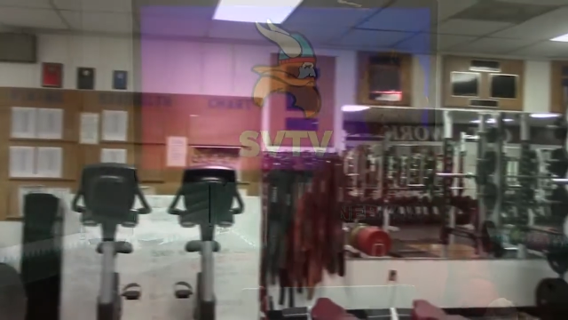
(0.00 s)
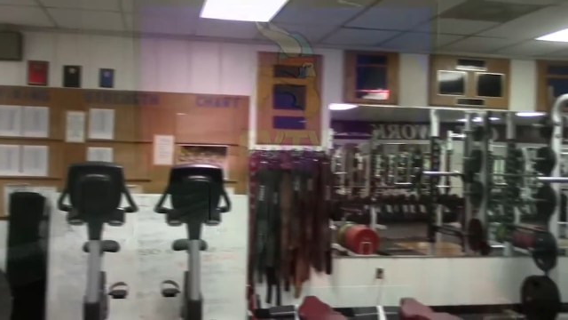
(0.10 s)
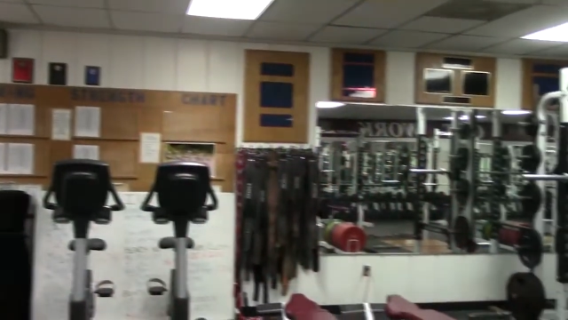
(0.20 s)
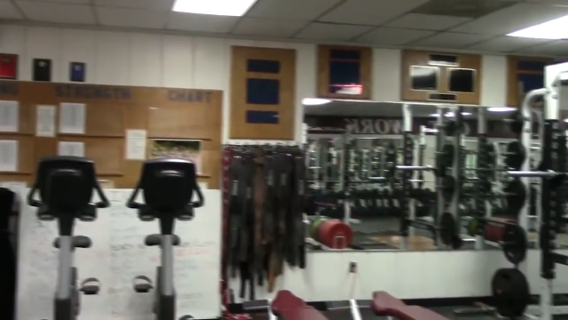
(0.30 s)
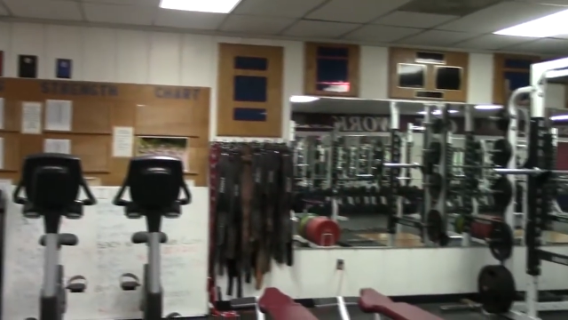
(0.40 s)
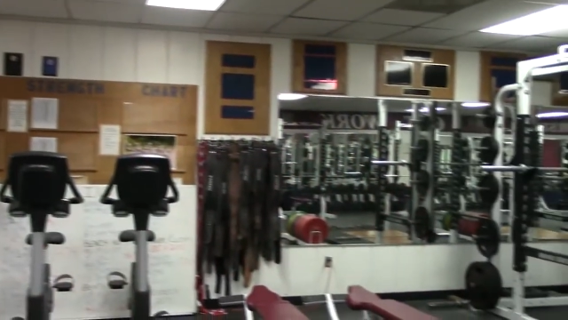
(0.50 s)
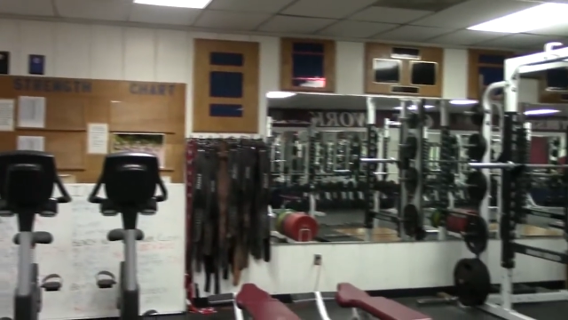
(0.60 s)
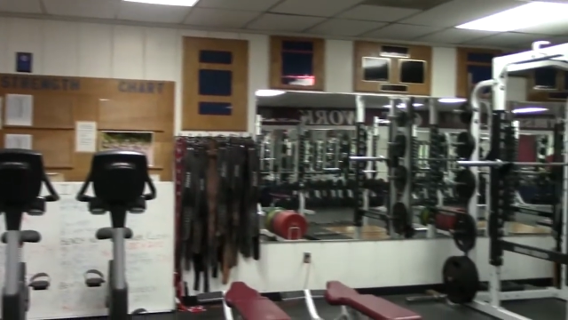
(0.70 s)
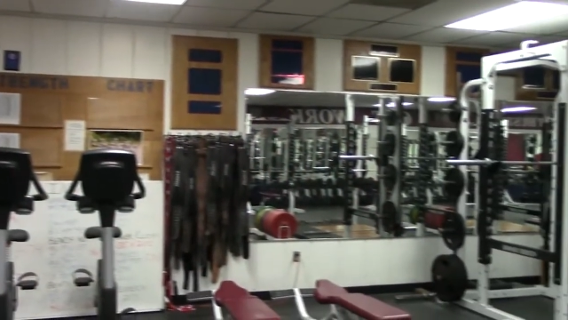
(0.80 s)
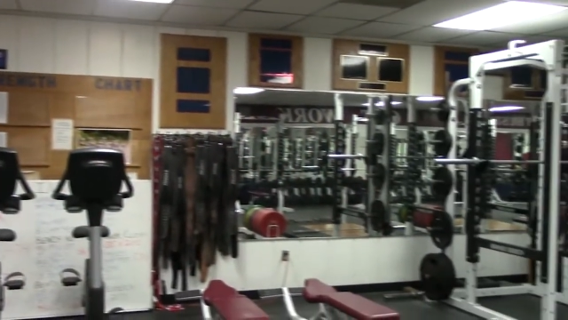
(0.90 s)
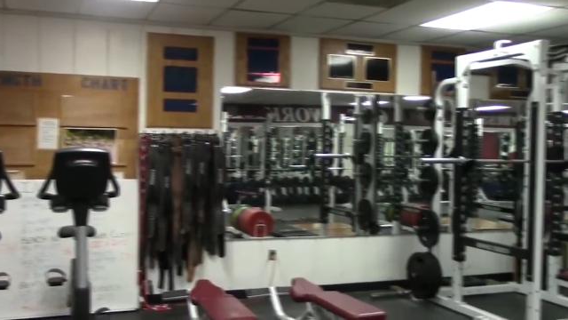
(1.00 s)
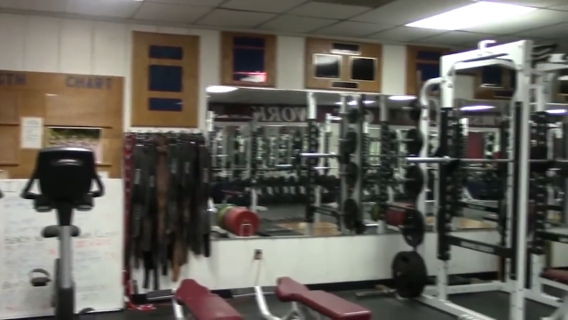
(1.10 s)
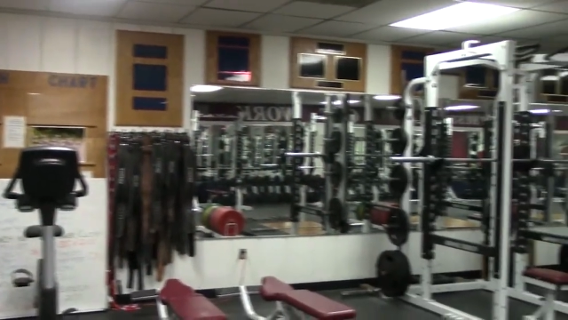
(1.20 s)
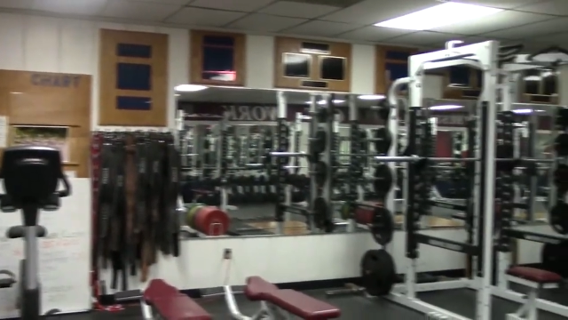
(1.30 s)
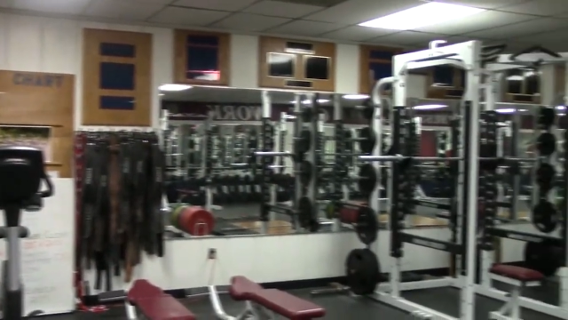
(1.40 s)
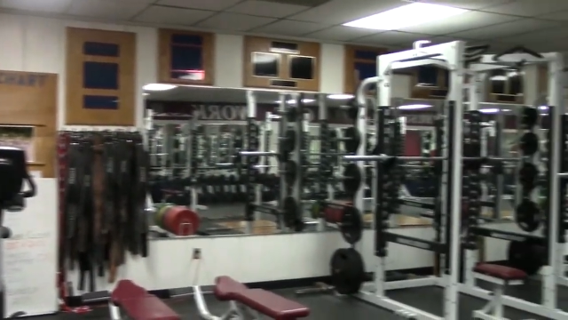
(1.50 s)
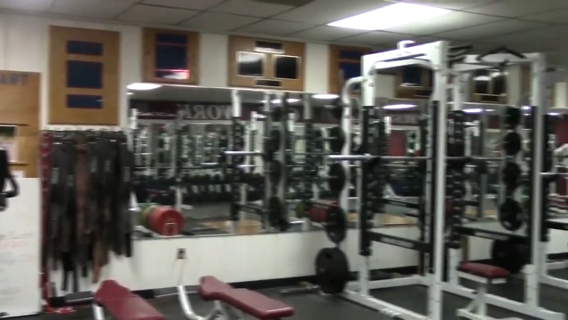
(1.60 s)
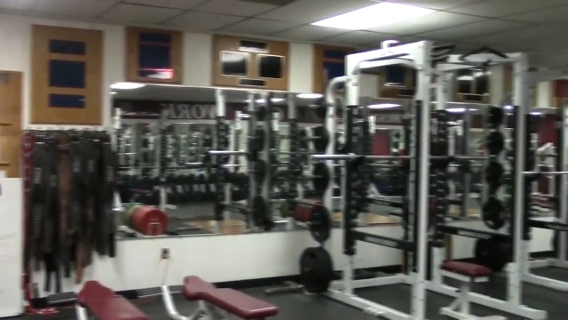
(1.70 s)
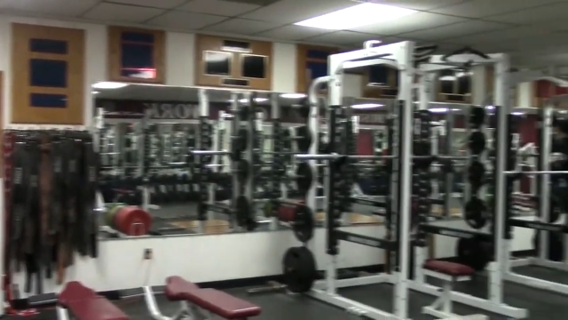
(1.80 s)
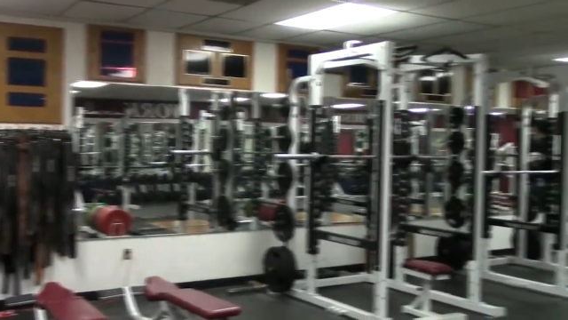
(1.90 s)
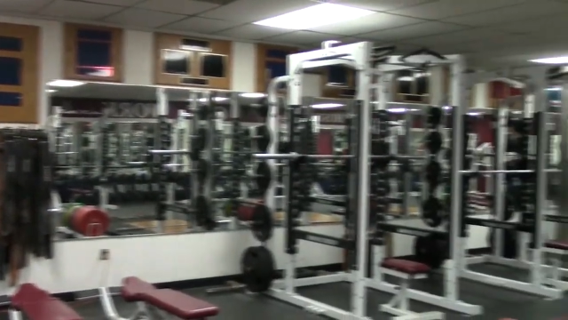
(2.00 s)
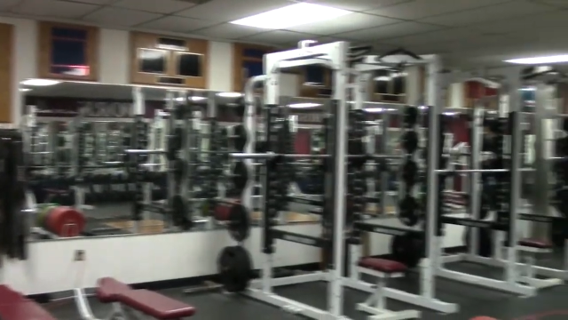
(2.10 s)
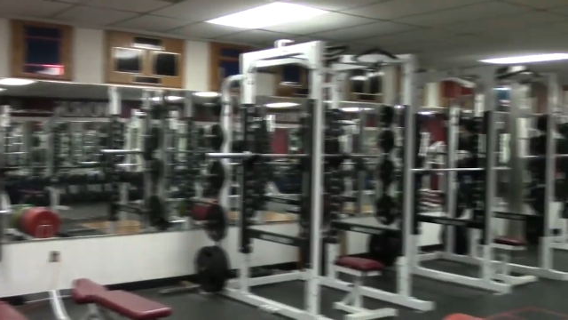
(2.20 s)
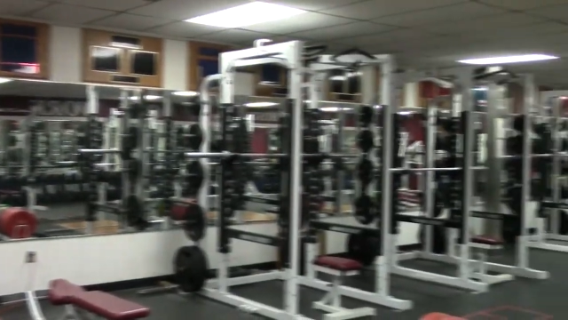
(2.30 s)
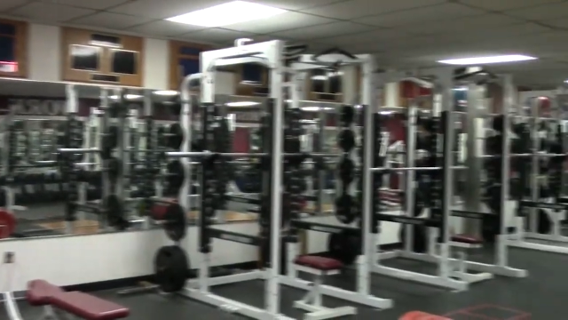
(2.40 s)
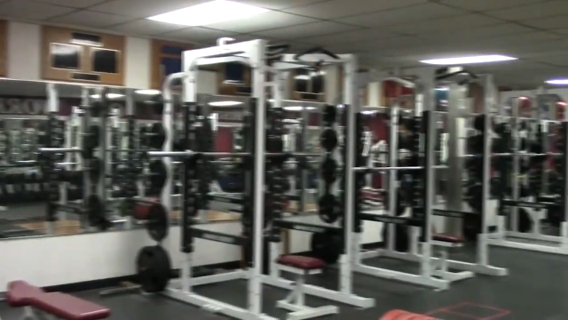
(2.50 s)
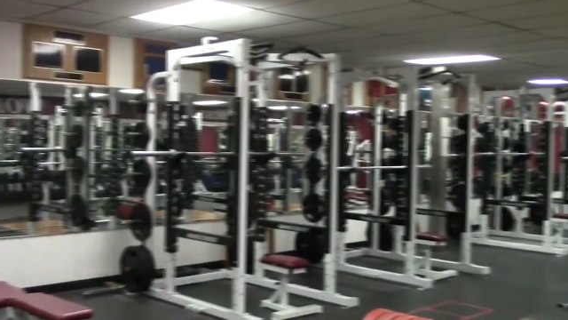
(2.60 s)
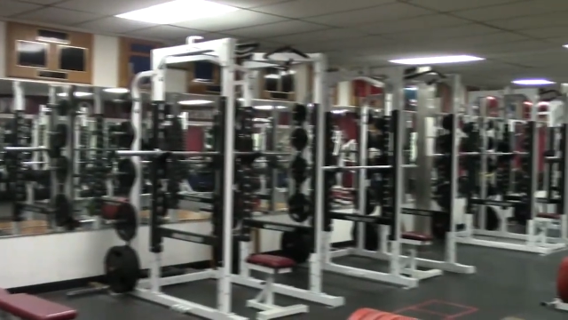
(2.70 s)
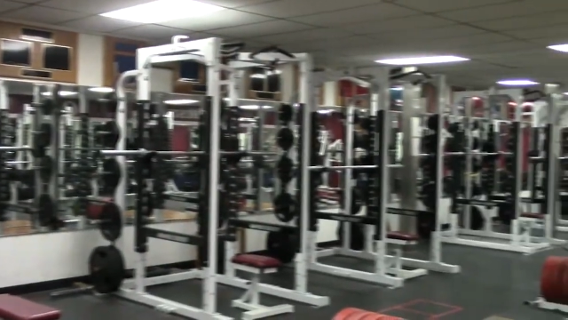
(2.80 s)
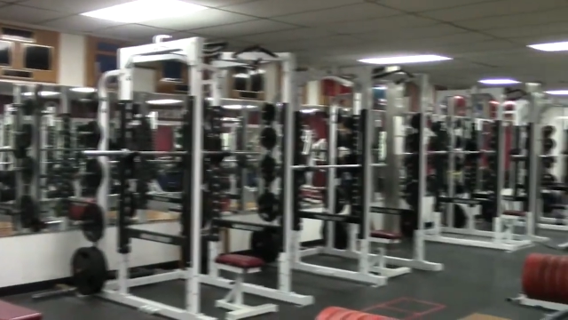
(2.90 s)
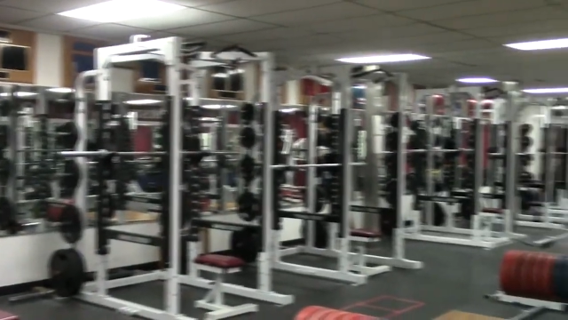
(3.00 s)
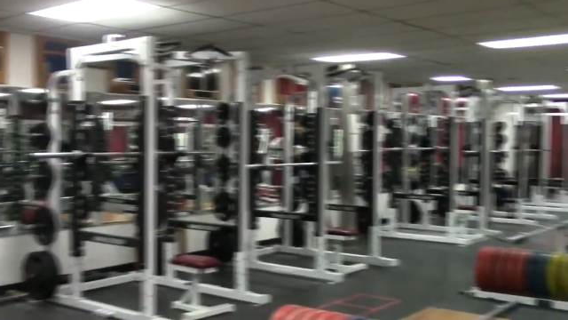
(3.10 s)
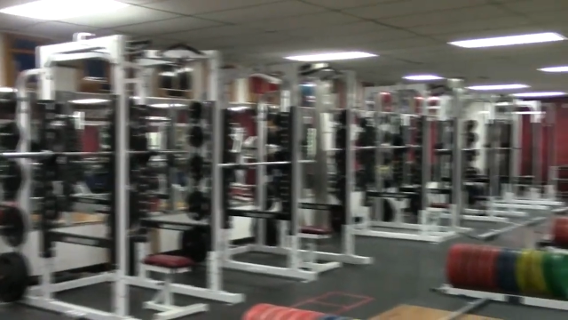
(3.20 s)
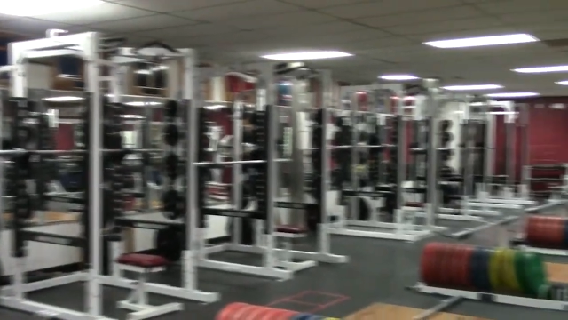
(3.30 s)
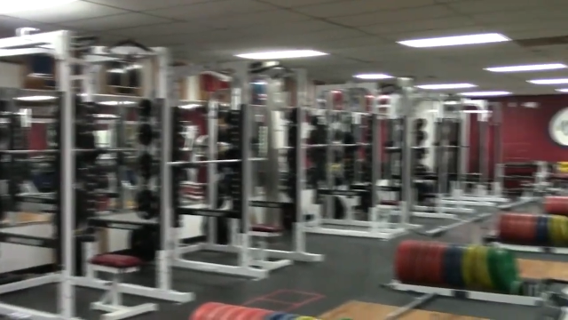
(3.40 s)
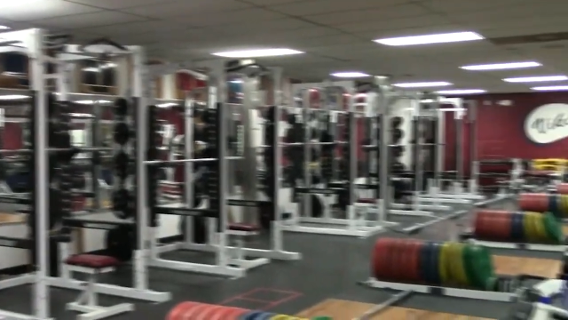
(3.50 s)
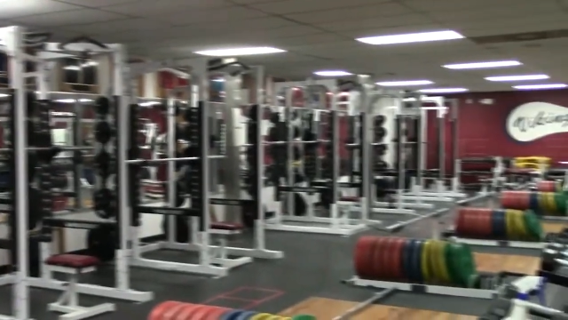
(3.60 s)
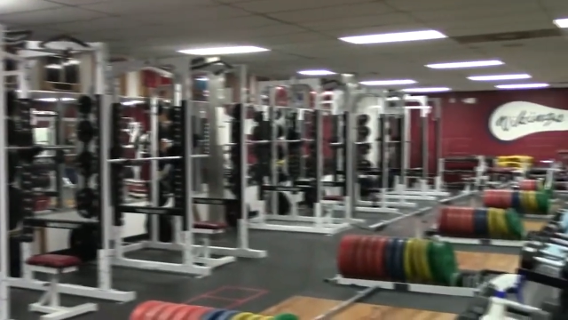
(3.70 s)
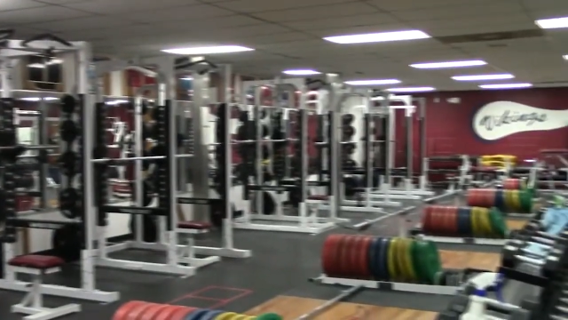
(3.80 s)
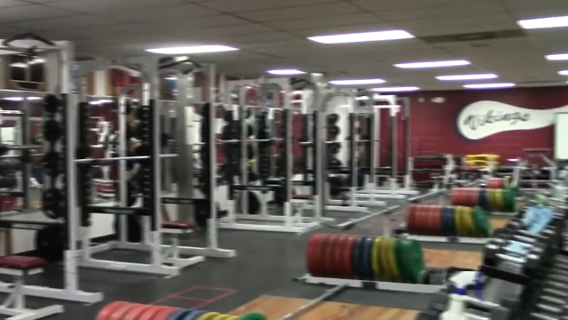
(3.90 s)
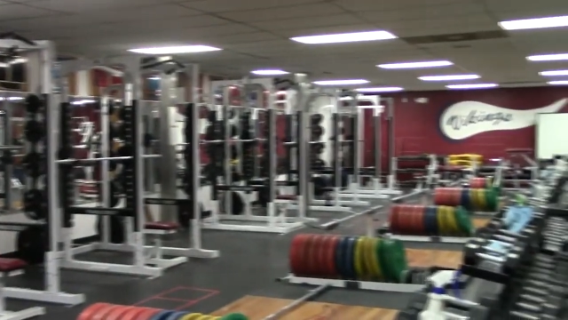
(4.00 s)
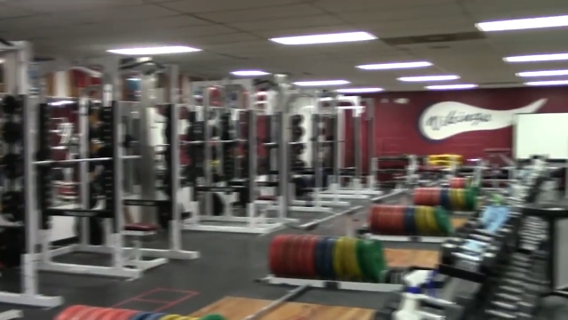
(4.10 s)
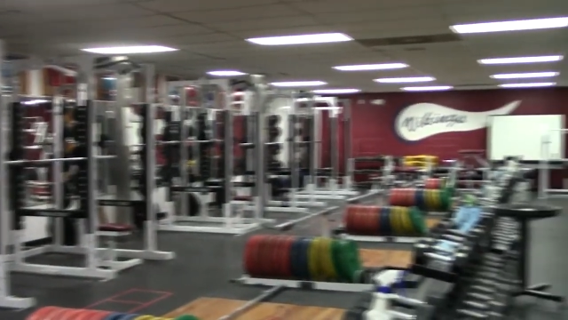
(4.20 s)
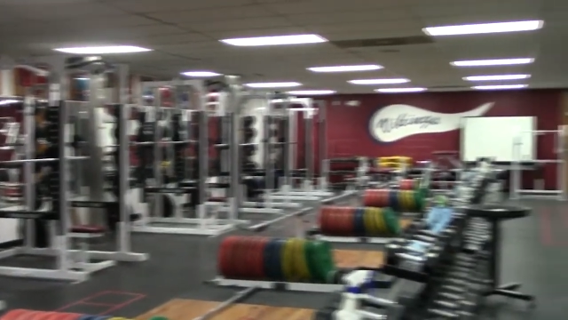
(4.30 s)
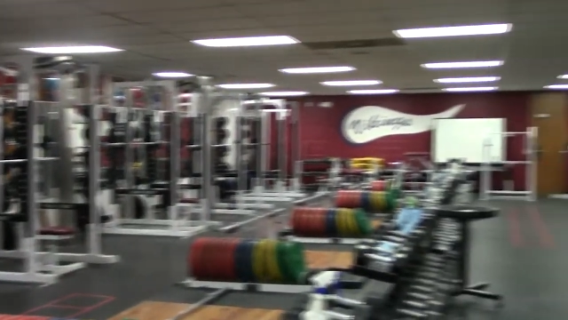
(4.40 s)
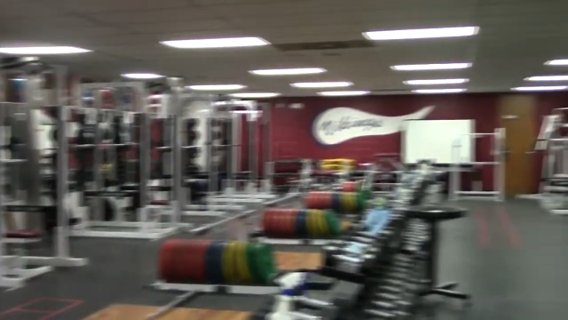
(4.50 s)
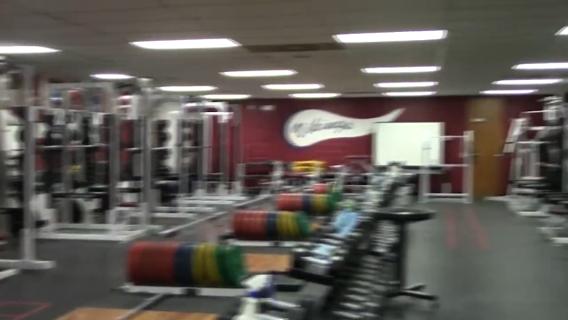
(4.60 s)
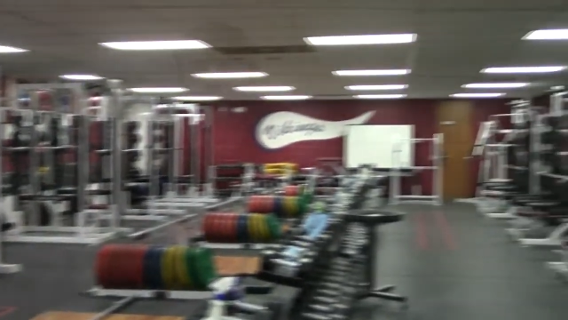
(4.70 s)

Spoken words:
No face is visible, so there are no lips to read.